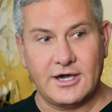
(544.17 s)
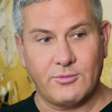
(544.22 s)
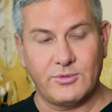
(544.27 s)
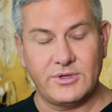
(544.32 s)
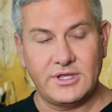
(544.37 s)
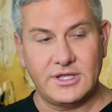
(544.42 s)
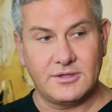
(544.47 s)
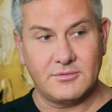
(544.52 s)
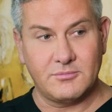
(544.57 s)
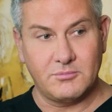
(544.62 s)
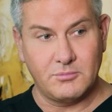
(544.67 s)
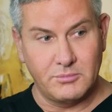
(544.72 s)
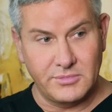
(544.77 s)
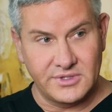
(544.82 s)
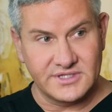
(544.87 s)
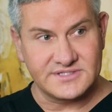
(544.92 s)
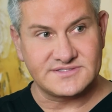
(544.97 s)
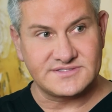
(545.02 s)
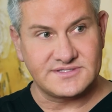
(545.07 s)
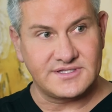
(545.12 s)
we
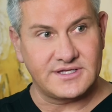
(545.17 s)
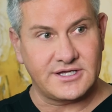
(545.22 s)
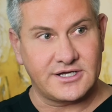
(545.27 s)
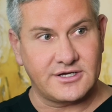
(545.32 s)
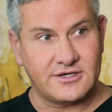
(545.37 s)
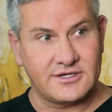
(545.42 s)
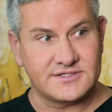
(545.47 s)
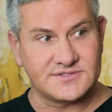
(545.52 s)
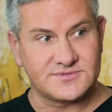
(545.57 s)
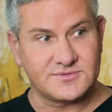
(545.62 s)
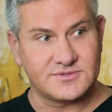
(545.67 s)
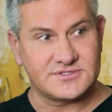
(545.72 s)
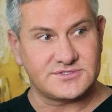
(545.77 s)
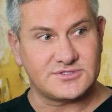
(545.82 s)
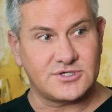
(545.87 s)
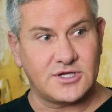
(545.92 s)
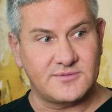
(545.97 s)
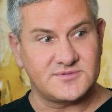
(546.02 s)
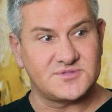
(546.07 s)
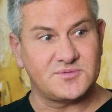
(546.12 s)
missed the areas with the
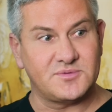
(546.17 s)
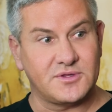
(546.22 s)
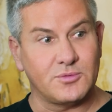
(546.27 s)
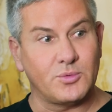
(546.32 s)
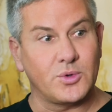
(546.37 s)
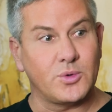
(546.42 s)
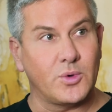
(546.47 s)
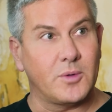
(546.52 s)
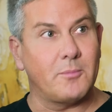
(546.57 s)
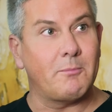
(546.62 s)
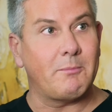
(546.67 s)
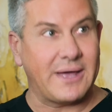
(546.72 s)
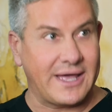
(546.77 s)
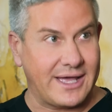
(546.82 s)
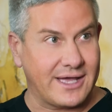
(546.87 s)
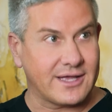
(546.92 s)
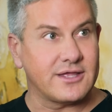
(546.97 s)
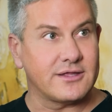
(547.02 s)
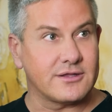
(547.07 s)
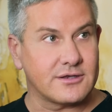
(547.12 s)
stripes, but then we went
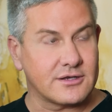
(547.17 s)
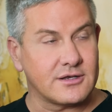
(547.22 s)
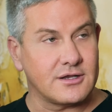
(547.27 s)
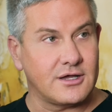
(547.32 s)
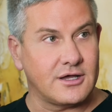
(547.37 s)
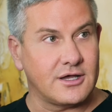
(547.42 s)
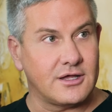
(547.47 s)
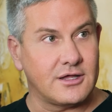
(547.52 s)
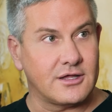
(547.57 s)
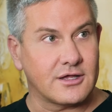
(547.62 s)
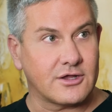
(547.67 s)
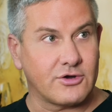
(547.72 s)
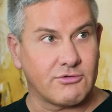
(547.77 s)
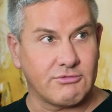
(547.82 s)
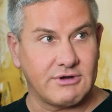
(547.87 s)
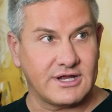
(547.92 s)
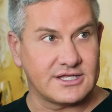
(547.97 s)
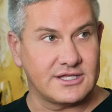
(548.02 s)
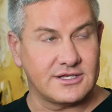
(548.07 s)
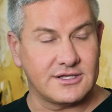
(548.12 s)
back and
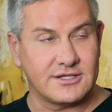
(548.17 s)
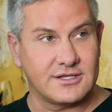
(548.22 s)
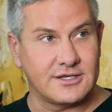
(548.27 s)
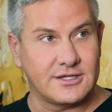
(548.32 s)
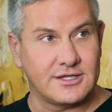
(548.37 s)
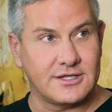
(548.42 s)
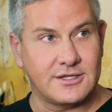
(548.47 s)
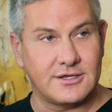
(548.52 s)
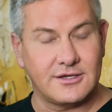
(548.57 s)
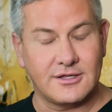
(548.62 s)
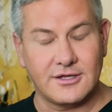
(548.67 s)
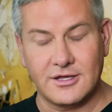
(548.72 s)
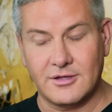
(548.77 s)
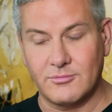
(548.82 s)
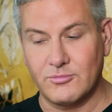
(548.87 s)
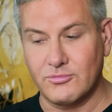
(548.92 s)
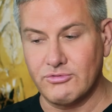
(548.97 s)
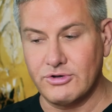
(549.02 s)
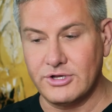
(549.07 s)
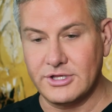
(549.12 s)
corrected it,
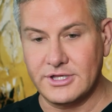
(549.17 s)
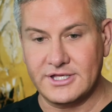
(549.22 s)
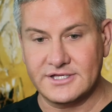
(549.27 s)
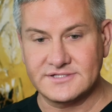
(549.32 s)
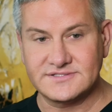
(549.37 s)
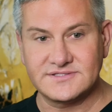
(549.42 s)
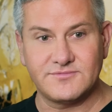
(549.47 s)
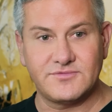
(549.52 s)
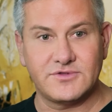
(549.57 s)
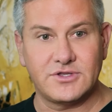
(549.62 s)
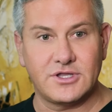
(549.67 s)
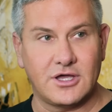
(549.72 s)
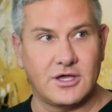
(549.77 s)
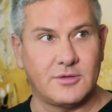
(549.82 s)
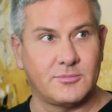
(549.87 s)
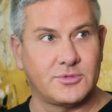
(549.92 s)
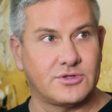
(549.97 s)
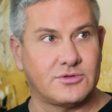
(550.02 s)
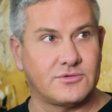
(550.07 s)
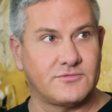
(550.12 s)
and really had some
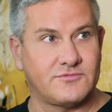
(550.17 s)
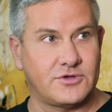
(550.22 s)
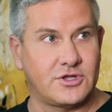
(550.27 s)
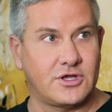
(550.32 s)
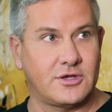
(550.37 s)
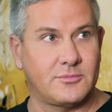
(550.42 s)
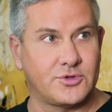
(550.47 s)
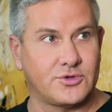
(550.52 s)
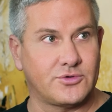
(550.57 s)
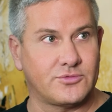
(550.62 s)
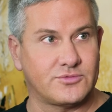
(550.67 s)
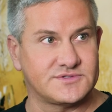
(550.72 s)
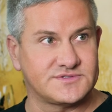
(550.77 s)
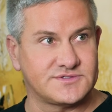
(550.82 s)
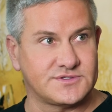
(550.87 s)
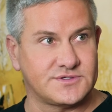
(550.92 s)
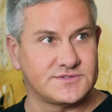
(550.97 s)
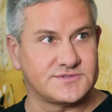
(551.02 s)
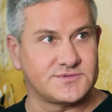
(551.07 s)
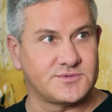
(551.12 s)
phenomenal
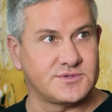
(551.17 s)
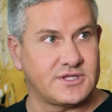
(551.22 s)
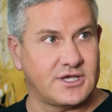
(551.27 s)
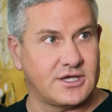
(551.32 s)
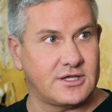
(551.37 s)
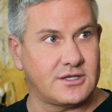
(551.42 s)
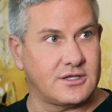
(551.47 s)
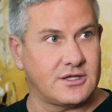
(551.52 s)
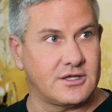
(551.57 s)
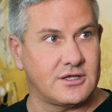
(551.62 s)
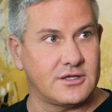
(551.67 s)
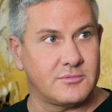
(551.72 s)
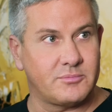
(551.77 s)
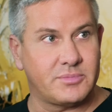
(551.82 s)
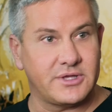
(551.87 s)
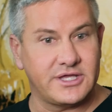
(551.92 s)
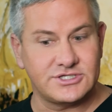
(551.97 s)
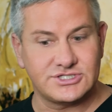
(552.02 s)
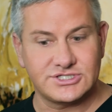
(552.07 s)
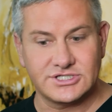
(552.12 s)
results with that
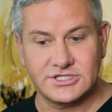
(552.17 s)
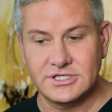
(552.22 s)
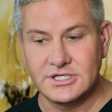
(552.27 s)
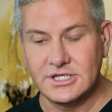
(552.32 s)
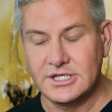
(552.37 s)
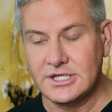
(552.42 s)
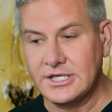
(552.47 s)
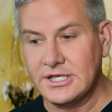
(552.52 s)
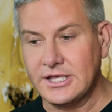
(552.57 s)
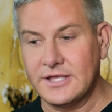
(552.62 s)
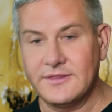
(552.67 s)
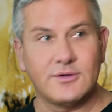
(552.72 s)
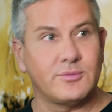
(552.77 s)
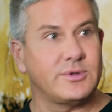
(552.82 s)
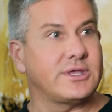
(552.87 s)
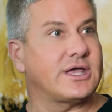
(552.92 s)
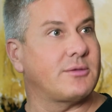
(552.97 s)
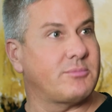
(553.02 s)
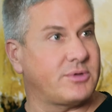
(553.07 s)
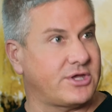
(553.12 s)
patient. And then we
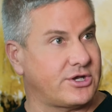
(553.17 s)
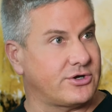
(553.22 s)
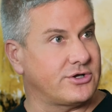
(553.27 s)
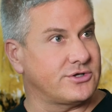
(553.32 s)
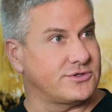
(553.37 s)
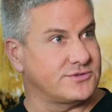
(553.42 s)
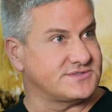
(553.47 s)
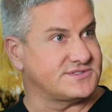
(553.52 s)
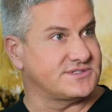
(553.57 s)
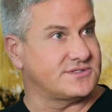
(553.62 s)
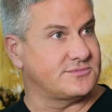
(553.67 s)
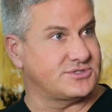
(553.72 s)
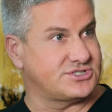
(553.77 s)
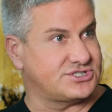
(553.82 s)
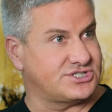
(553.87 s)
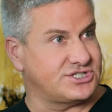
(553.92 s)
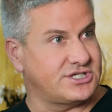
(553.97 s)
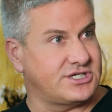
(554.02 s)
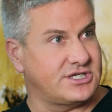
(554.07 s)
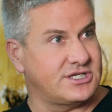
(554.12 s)
got better at using the
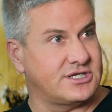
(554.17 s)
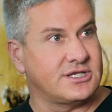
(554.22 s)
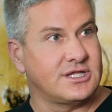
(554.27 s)
machine,